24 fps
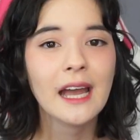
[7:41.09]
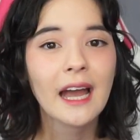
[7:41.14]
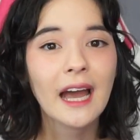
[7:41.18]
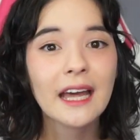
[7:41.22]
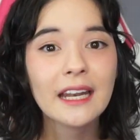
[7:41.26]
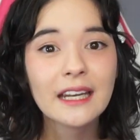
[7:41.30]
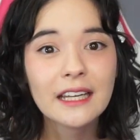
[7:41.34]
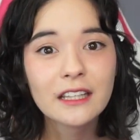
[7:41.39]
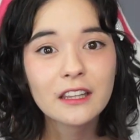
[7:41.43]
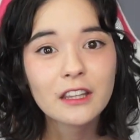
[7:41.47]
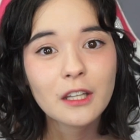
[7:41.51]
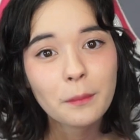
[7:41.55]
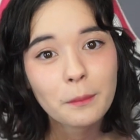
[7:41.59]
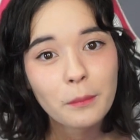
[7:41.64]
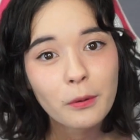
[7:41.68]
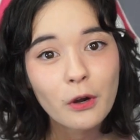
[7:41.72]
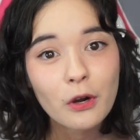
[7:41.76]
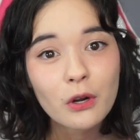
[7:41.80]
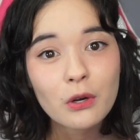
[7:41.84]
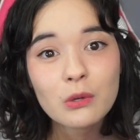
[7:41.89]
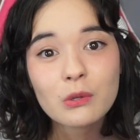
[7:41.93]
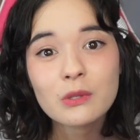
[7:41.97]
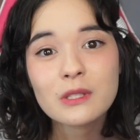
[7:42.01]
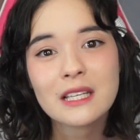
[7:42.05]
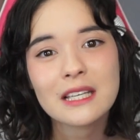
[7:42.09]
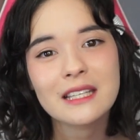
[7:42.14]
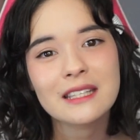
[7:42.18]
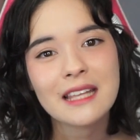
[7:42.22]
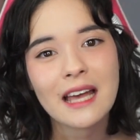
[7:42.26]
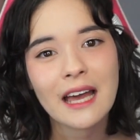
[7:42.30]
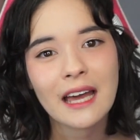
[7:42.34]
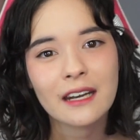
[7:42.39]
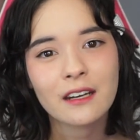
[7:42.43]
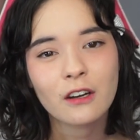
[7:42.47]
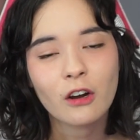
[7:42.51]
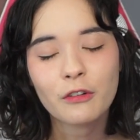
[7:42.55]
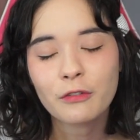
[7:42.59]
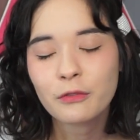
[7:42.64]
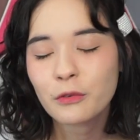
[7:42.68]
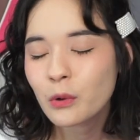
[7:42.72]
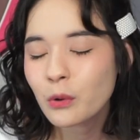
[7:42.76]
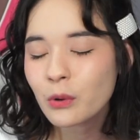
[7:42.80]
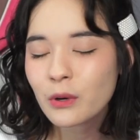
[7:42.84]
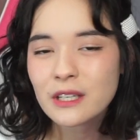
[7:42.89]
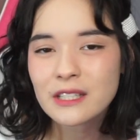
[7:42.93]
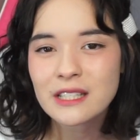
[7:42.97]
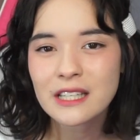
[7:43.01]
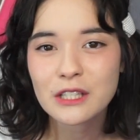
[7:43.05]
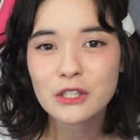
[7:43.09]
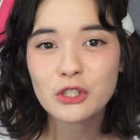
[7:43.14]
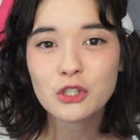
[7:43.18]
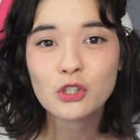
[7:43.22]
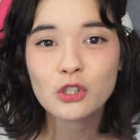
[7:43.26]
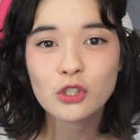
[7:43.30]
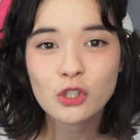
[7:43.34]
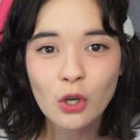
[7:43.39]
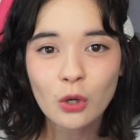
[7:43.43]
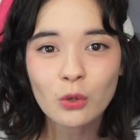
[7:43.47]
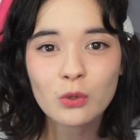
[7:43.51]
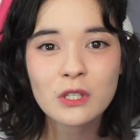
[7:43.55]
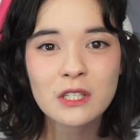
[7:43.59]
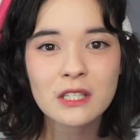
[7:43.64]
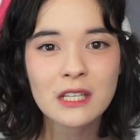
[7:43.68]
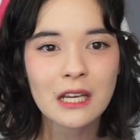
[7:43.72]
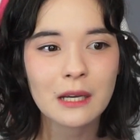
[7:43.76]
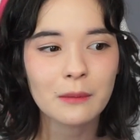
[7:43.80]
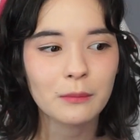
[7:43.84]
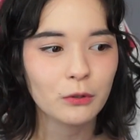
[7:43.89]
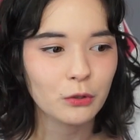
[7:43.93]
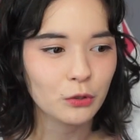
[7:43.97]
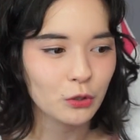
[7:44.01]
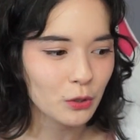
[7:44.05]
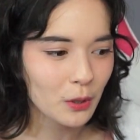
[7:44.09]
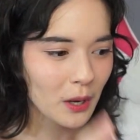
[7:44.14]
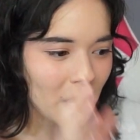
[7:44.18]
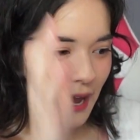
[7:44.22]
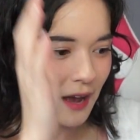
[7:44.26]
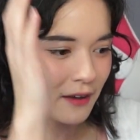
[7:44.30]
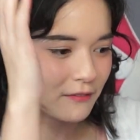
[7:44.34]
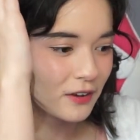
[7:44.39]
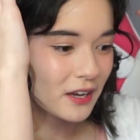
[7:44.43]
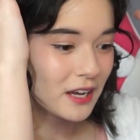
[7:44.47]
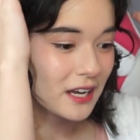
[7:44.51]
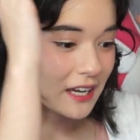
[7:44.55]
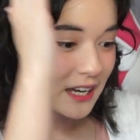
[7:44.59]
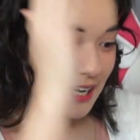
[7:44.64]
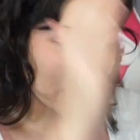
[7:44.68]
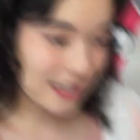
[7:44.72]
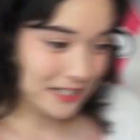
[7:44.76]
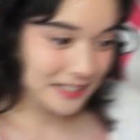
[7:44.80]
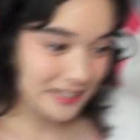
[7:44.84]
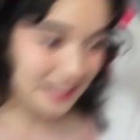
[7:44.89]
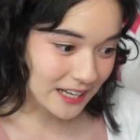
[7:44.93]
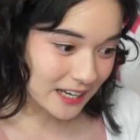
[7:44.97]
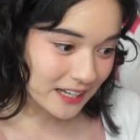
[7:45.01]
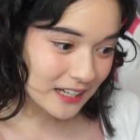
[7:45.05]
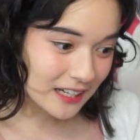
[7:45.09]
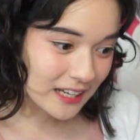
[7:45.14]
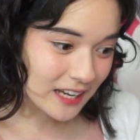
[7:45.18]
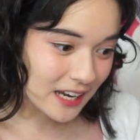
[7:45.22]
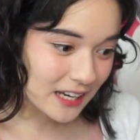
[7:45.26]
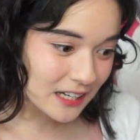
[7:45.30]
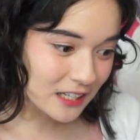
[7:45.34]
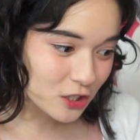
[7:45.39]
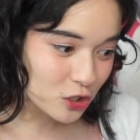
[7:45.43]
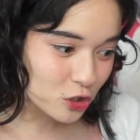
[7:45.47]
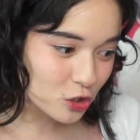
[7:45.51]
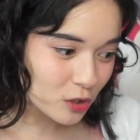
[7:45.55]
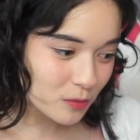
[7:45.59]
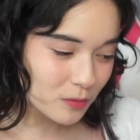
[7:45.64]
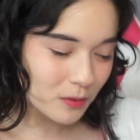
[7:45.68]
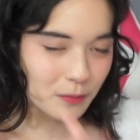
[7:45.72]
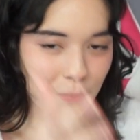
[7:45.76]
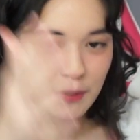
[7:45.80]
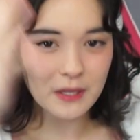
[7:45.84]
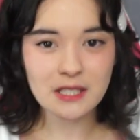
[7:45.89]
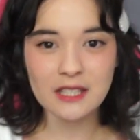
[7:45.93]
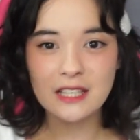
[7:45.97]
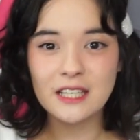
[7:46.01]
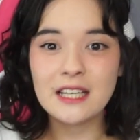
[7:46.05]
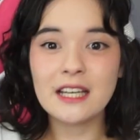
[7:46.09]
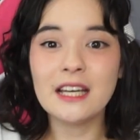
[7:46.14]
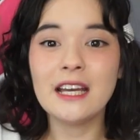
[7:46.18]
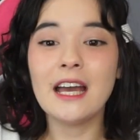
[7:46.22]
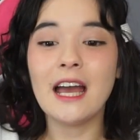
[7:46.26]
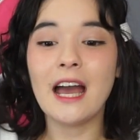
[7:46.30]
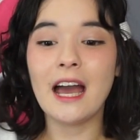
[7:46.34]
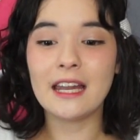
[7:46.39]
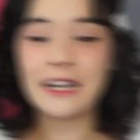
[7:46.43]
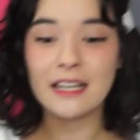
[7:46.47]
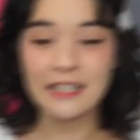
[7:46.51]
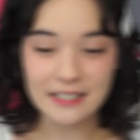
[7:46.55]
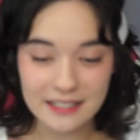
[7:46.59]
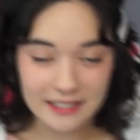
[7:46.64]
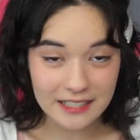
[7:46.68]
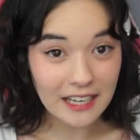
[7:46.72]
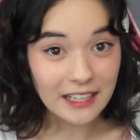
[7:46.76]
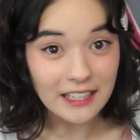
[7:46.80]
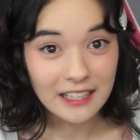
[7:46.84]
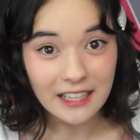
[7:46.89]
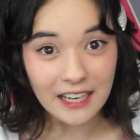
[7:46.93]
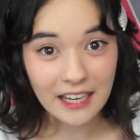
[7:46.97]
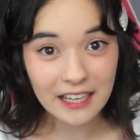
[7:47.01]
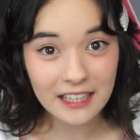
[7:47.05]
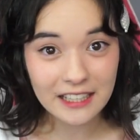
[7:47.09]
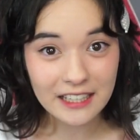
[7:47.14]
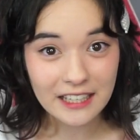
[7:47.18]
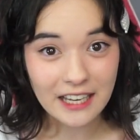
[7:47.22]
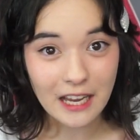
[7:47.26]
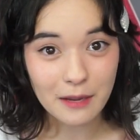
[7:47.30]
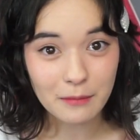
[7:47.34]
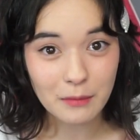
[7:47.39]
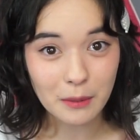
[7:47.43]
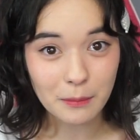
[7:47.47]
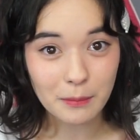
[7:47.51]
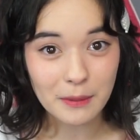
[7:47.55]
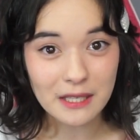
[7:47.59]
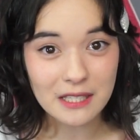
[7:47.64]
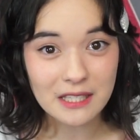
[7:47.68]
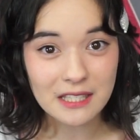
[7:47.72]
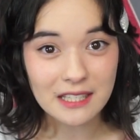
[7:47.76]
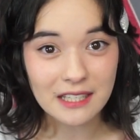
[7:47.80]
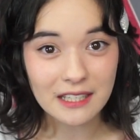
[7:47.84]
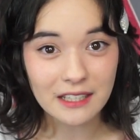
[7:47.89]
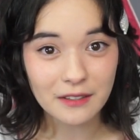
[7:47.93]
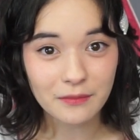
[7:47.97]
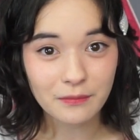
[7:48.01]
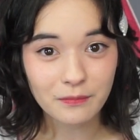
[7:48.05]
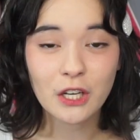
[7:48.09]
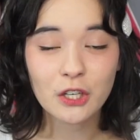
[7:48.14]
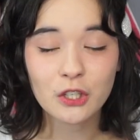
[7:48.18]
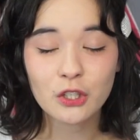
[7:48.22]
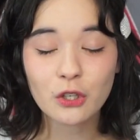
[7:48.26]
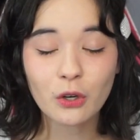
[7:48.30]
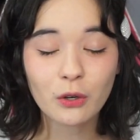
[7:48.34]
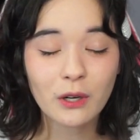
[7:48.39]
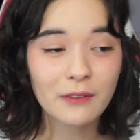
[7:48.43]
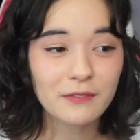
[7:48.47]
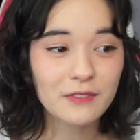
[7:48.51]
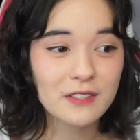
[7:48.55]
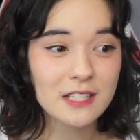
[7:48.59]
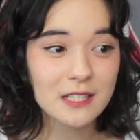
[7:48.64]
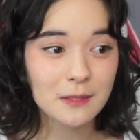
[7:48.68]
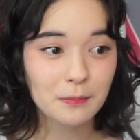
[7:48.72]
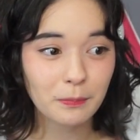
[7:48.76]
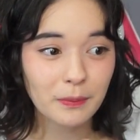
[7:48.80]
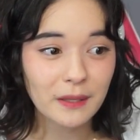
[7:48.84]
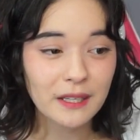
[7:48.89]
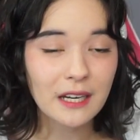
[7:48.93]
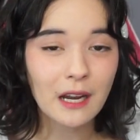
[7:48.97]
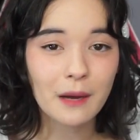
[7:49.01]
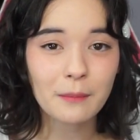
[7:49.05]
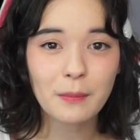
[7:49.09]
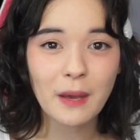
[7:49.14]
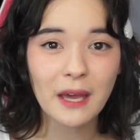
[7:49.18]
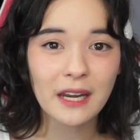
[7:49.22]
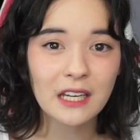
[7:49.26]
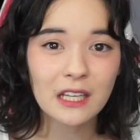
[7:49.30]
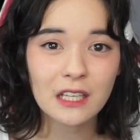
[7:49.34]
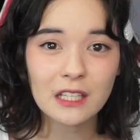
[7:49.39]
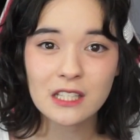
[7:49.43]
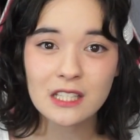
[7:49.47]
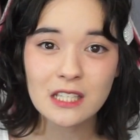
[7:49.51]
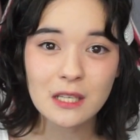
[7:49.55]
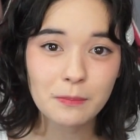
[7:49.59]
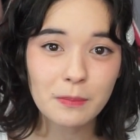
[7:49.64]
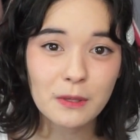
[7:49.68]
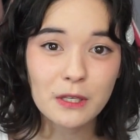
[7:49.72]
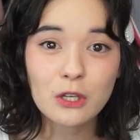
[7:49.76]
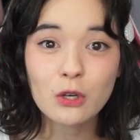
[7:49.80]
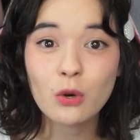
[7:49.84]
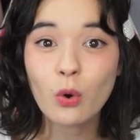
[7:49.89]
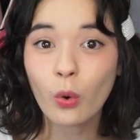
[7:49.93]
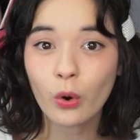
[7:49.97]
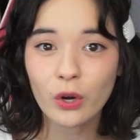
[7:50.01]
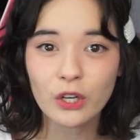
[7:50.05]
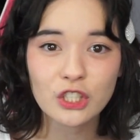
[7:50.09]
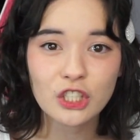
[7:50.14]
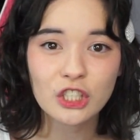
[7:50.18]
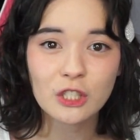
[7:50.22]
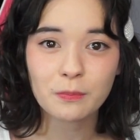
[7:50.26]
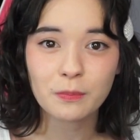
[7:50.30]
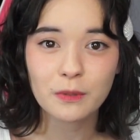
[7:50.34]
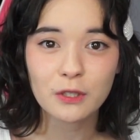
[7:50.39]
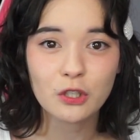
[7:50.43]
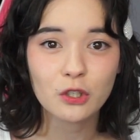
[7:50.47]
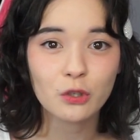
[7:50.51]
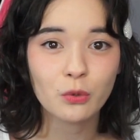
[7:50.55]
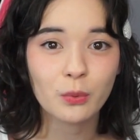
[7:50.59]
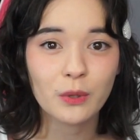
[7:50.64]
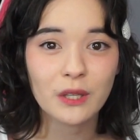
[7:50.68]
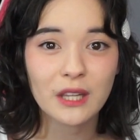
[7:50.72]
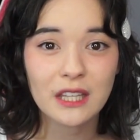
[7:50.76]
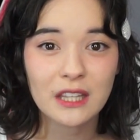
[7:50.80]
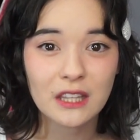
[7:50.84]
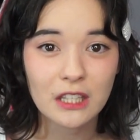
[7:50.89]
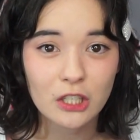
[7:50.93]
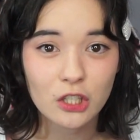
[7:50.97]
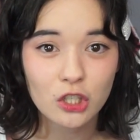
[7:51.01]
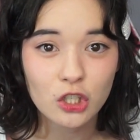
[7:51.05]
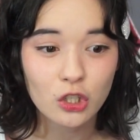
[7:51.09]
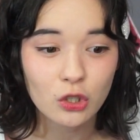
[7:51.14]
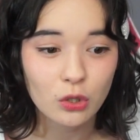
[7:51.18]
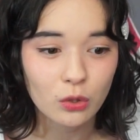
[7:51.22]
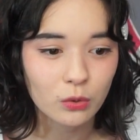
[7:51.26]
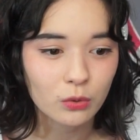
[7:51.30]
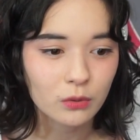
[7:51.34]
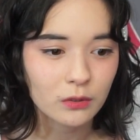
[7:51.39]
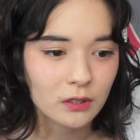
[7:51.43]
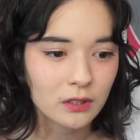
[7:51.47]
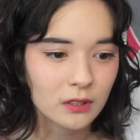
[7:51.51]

And then the pros is that, of course, it's so stable. You have a dedicated streaming PC and a dedicated gaming PC. You don't have to split up any CPU or GPU within the 2.